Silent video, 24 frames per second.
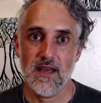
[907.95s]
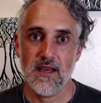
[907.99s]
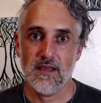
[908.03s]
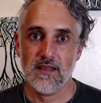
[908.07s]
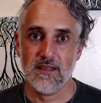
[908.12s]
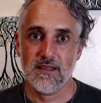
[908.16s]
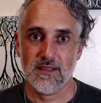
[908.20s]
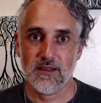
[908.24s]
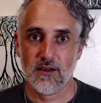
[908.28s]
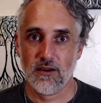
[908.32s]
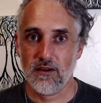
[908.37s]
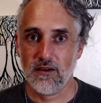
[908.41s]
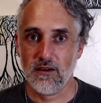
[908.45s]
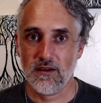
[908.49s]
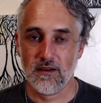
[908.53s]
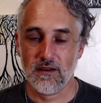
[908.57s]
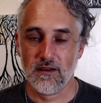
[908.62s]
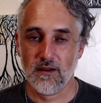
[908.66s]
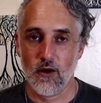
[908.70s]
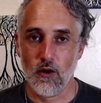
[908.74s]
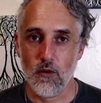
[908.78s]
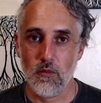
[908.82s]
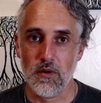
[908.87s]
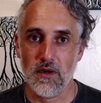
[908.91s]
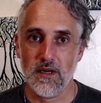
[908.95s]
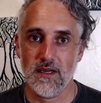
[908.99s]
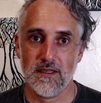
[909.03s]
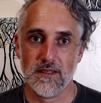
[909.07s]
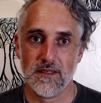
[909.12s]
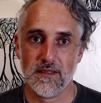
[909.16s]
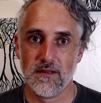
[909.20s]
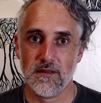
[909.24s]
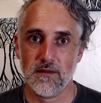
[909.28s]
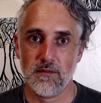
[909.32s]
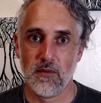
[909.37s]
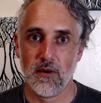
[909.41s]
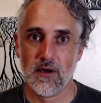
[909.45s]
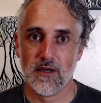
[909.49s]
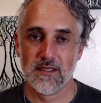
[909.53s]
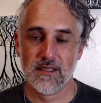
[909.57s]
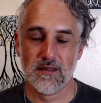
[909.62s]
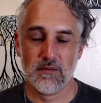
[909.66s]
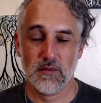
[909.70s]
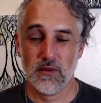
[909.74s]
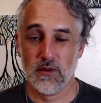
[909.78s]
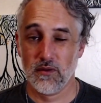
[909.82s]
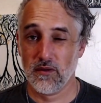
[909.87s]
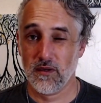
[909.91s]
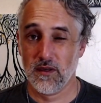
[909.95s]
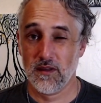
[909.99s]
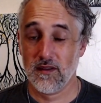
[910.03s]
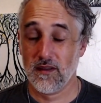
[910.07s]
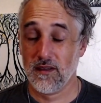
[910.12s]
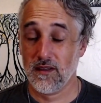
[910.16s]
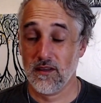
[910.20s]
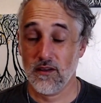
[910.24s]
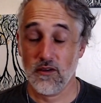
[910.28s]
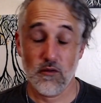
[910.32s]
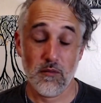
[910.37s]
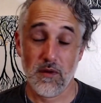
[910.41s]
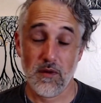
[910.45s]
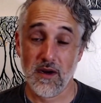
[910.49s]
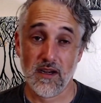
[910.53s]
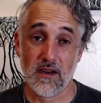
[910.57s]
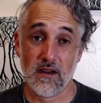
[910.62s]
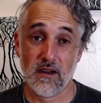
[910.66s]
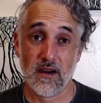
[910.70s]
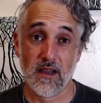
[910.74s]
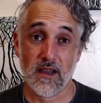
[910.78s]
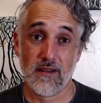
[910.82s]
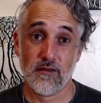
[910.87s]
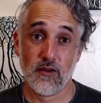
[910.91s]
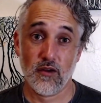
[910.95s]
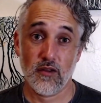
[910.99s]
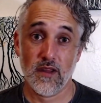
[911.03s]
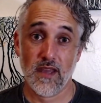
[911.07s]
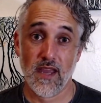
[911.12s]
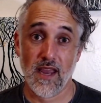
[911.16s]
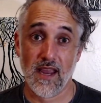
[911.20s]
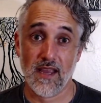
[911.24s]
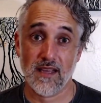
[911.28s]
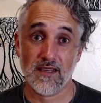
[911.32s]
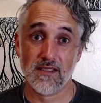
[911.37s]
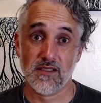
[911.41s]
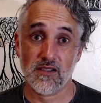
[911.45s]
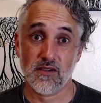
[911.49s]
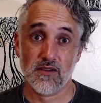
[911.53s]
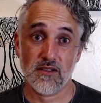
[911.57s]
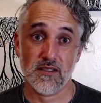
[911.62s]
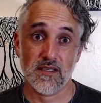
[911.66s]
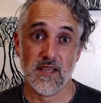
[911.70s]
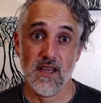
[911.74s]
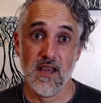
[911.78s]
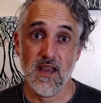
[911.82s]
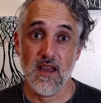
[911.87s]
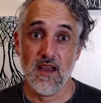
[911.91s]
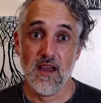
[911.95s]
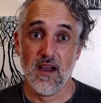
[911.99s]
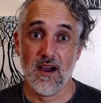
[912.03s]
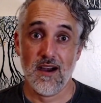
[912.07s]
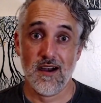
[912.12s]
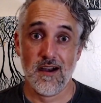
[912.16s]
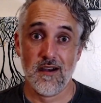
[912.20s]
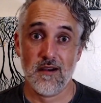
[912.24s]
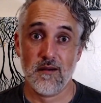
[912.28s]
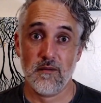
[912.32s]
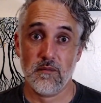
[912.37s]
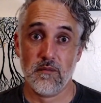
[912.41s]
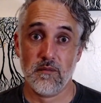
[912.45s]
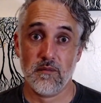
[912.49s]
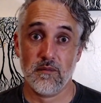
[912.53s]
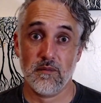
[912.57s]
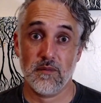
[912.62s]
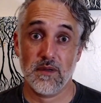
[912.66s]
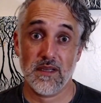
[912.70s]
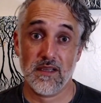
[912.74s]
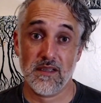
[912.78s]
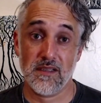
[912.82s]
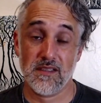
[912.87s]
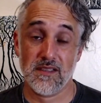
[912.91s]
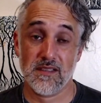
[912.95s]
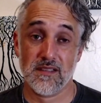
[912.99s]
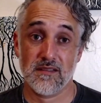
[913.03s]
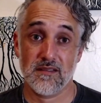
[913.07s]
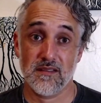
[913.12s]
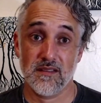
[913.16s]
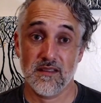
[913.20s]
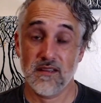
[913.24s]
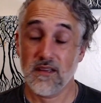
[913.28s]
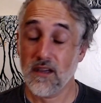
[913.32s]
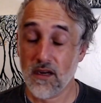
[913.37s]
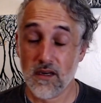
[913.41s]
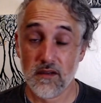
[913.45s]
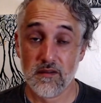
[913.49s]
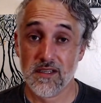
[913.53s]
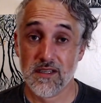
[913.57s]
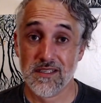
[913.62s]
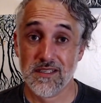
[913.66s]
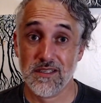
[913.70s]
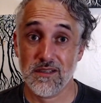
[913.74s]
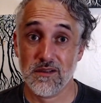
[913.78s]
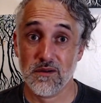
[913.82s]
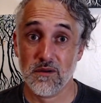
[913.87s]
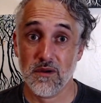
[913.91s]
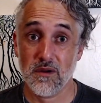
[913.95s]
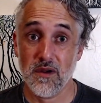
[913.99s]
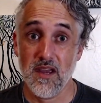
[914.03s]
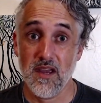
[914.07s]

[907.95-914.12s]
Start opening to the possibility that you might not have all the answers, because none of us do.